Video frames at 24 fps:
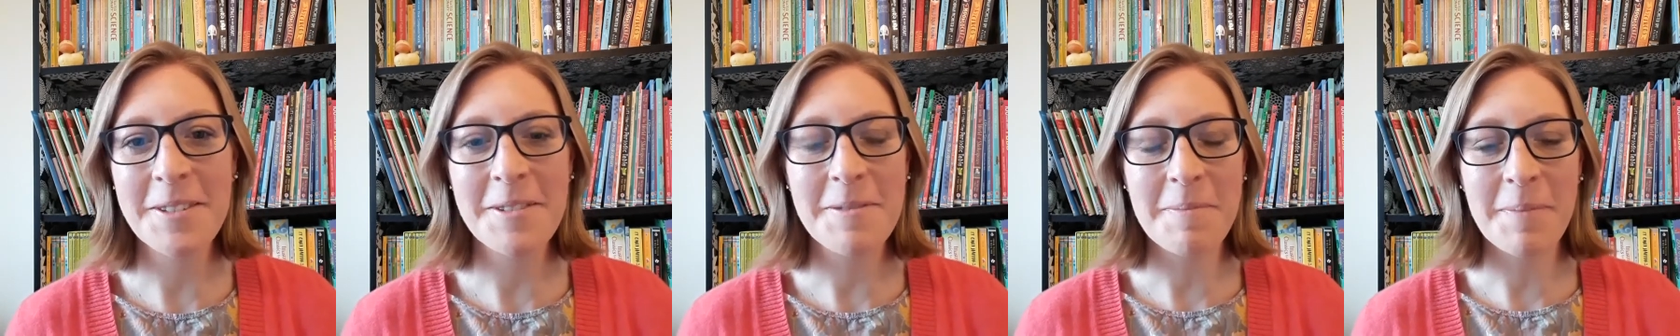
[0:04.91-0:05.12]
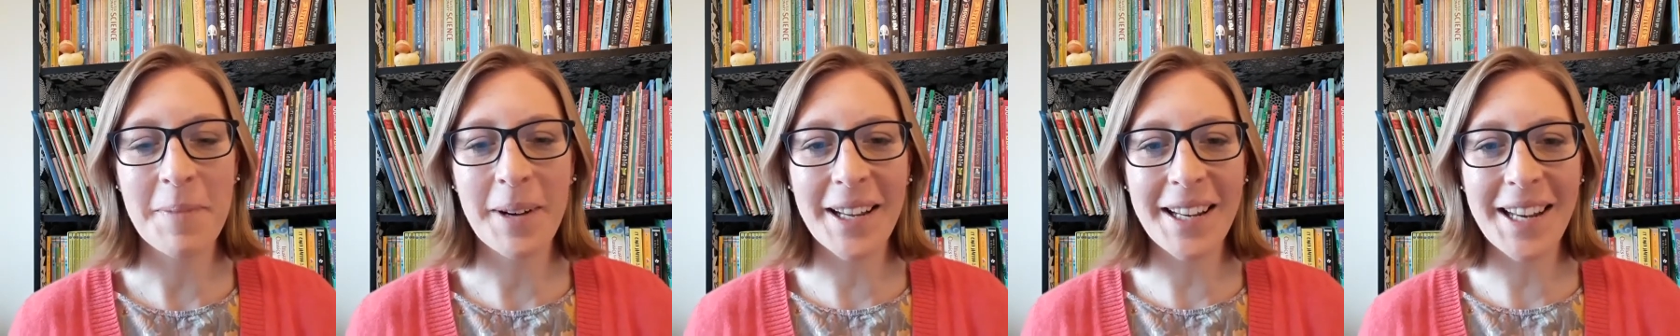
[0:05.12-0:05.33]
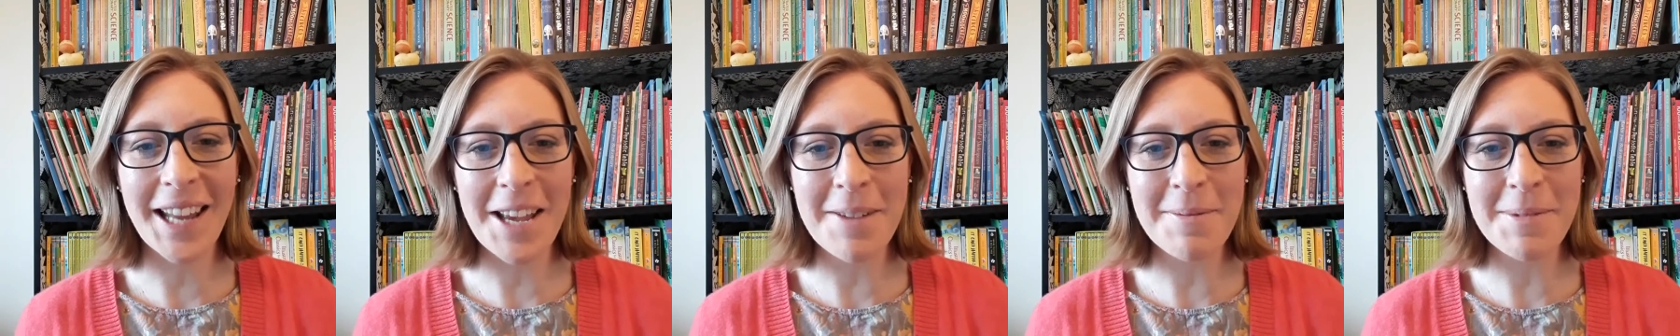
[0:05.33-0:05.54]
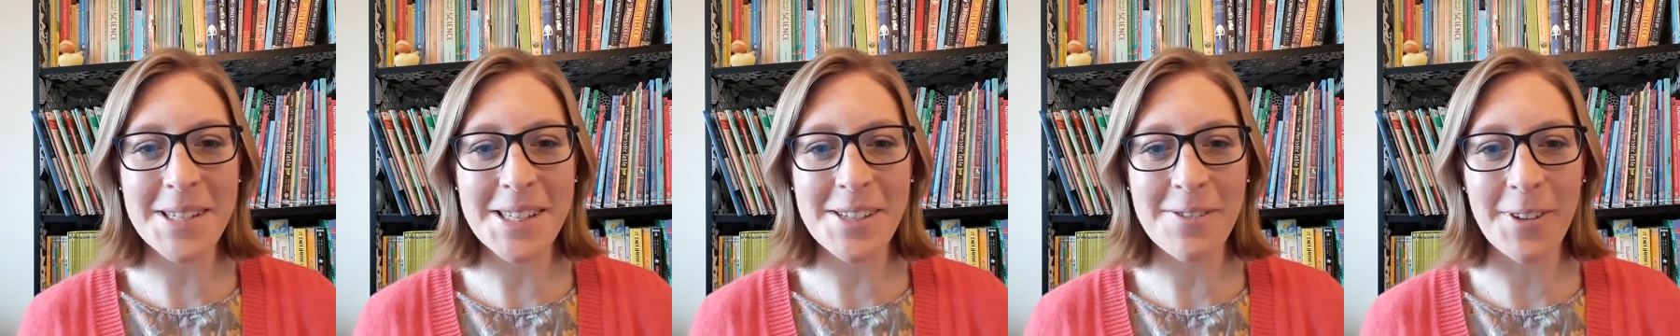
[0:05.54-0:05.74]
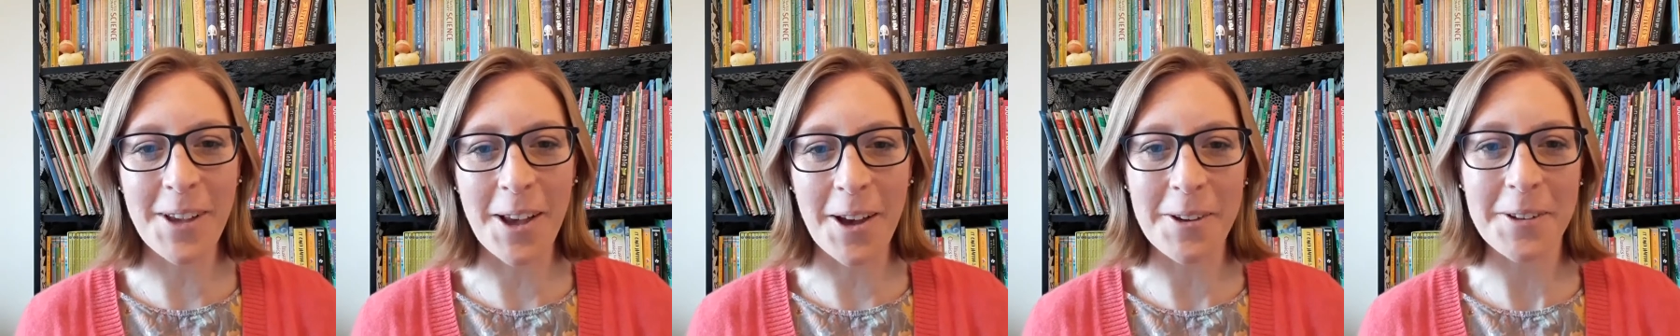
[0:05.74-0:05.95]
My name is
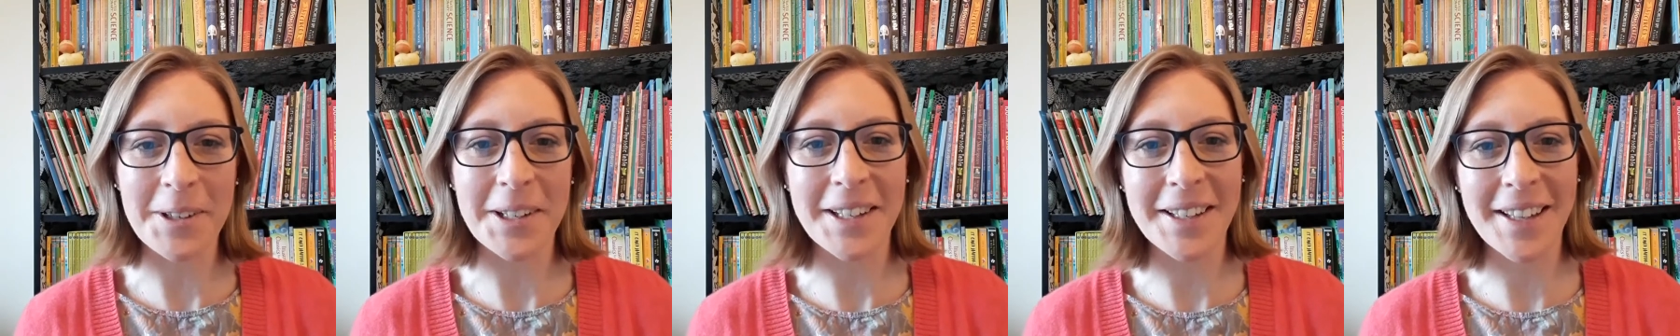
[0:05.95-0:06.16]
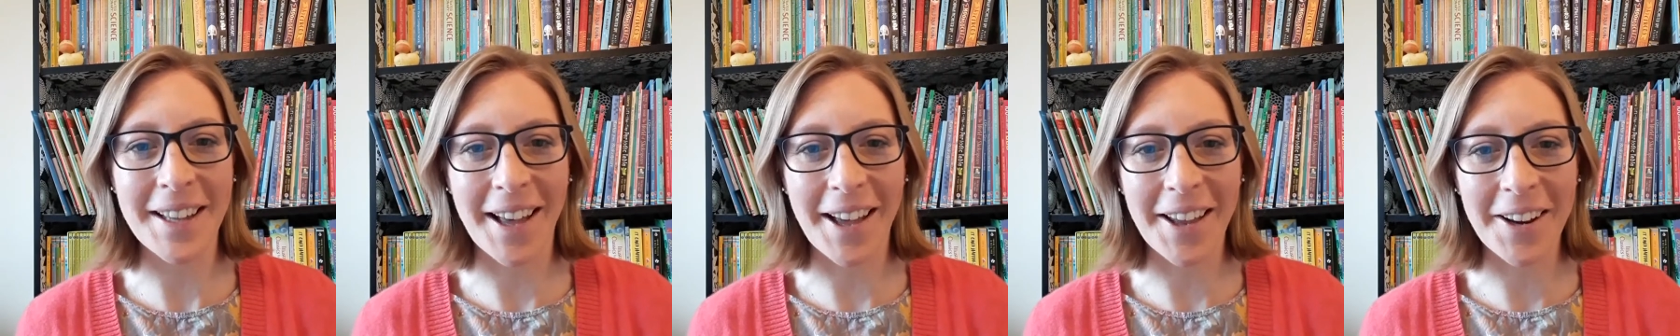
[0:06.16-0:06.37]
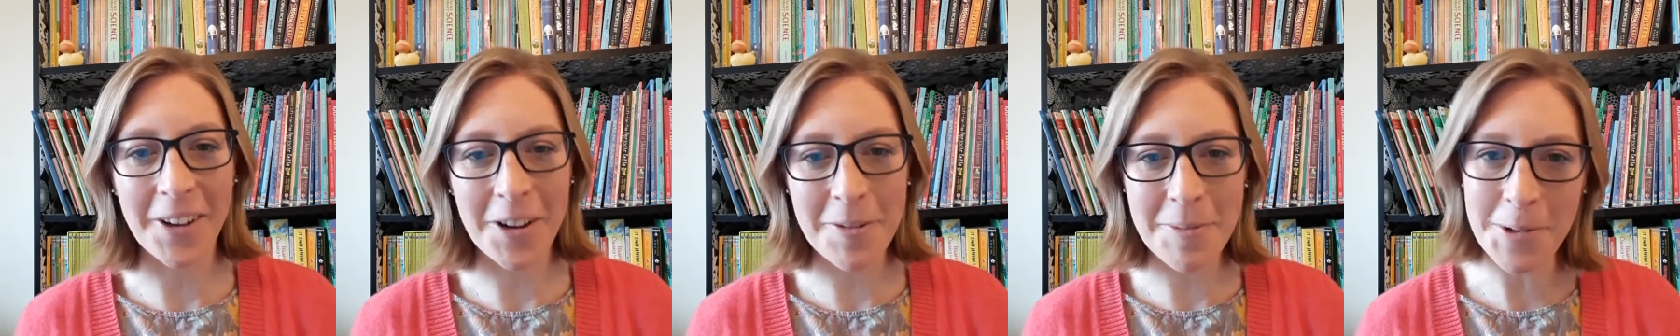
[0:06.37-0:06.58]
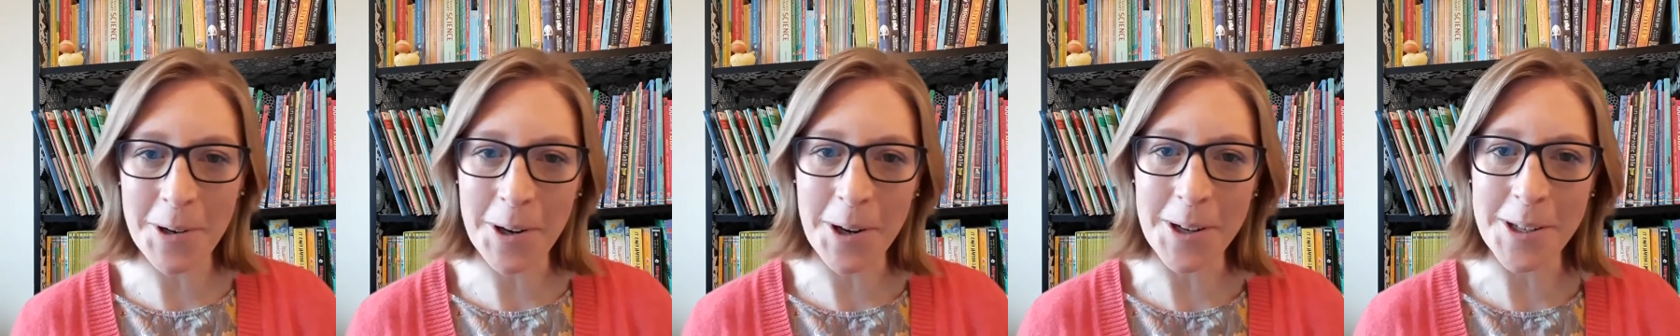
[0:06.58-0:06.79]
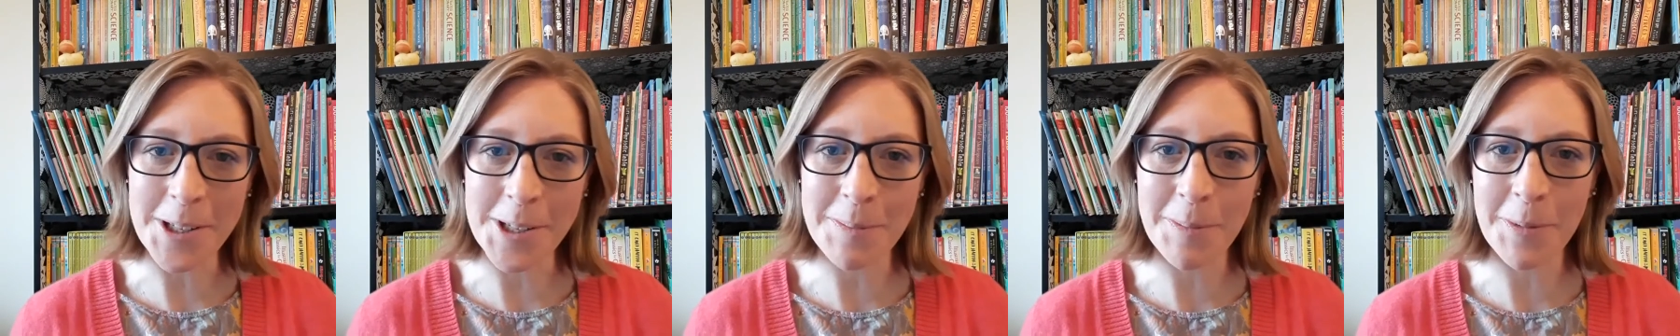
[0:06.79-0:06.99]
Fiona and I'm your
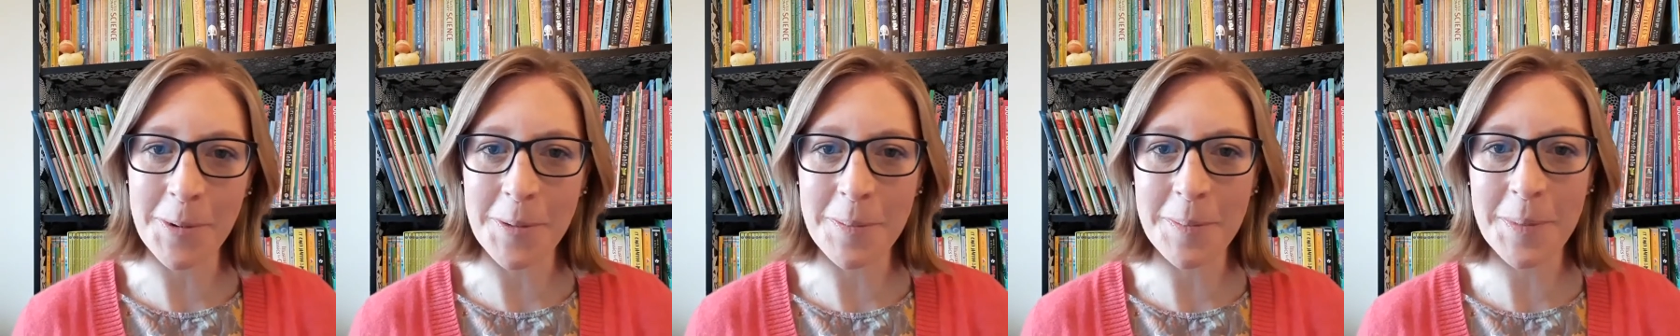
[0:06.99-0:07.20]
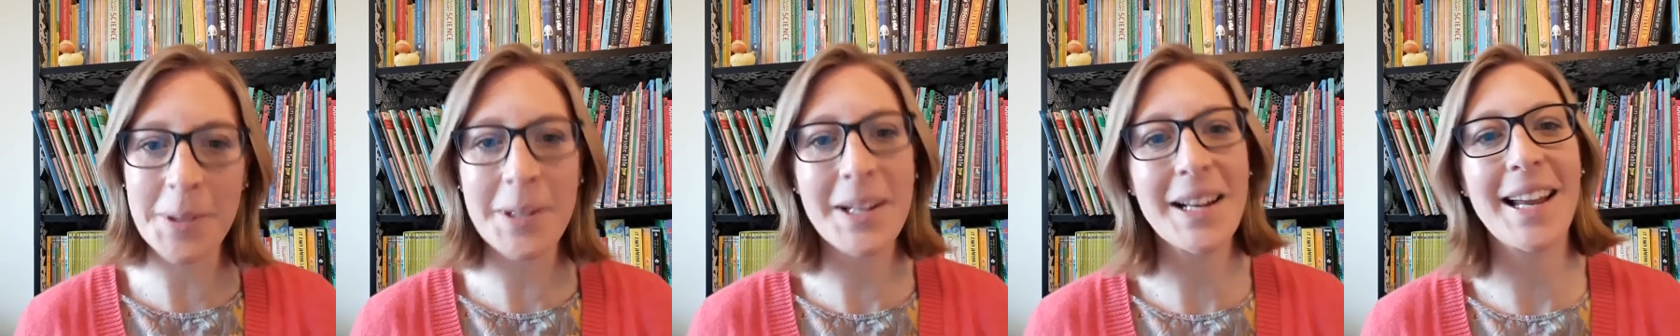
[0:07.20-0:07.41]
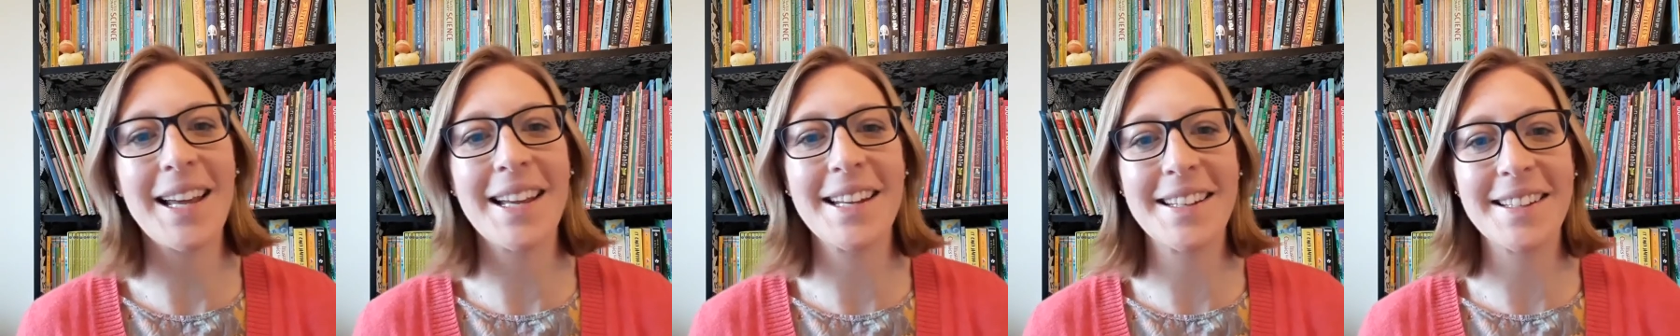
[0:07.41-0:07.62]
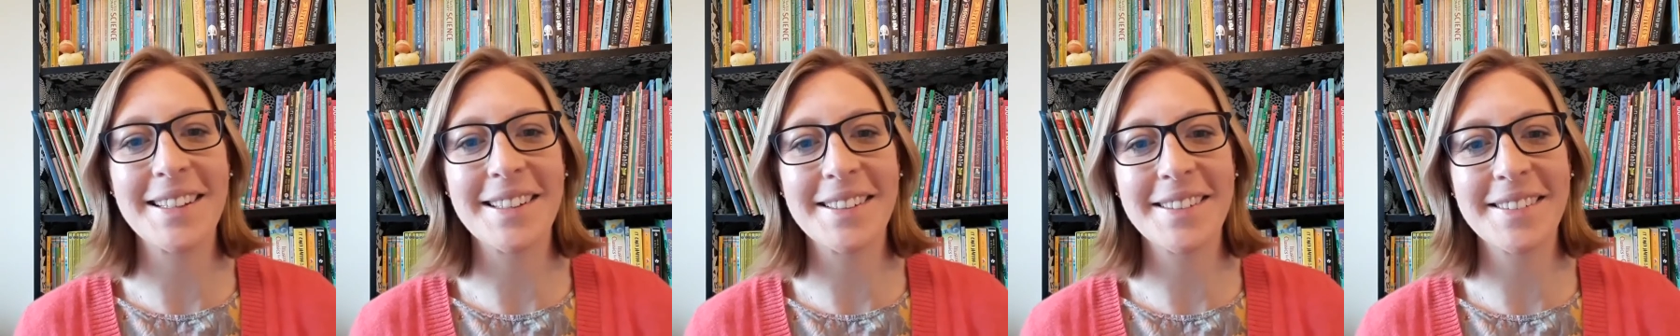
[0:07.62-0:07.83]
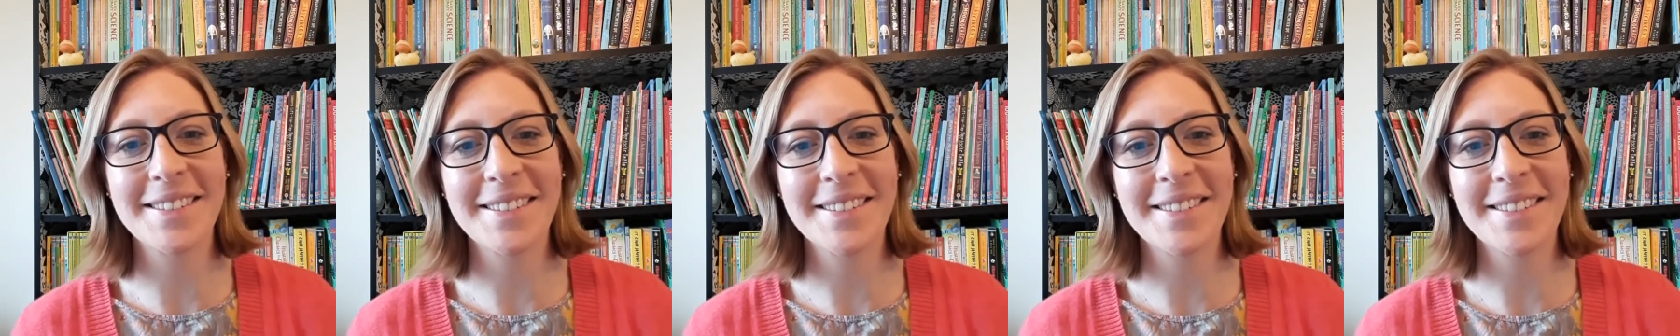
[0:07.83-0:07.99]
Usborne book lady.